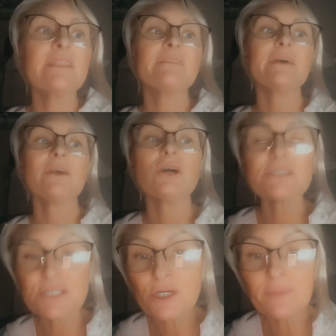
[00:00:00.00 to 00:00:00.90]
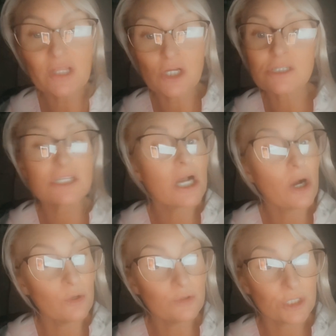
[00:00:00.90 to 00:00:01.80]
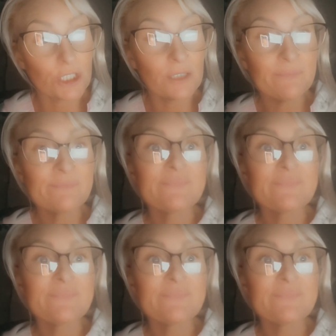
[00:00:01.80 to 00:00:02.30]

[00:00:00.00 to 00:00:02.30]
that also belonged to Holder